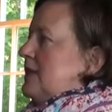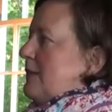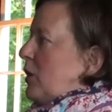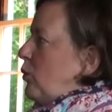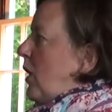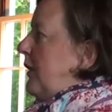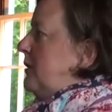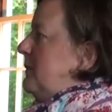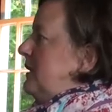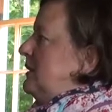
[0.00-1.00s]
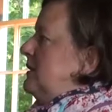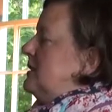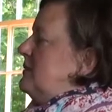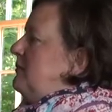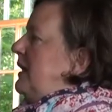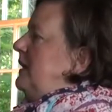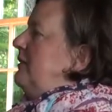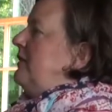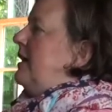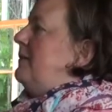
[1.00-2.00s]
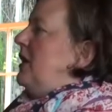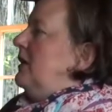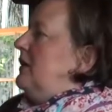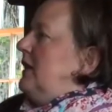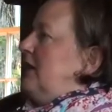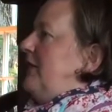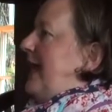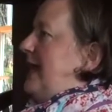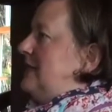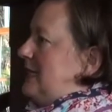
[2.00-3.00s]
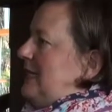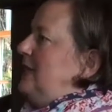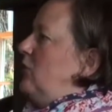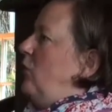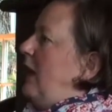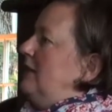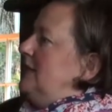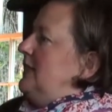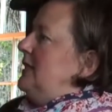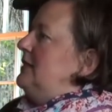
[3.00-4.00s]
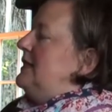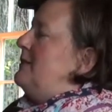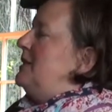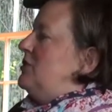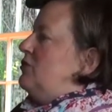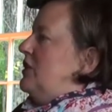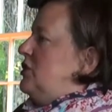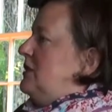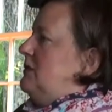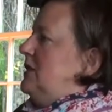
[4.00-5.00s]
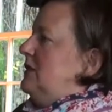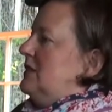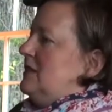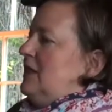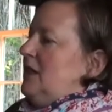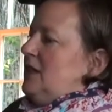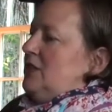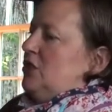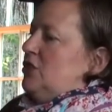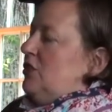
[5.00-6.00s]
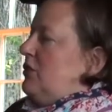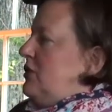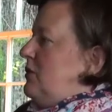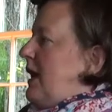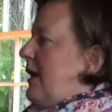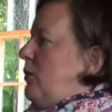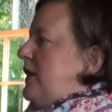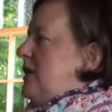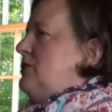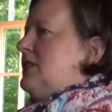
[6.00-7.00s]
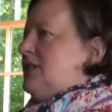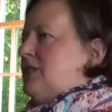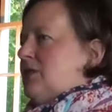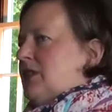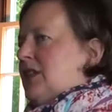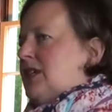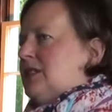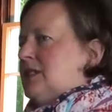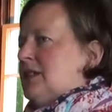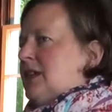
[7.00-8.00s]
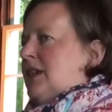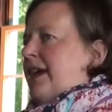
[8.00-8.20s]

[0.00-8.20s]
some are water mills, many of them are kind of antique quality demonstration mills to show you how we used to do things.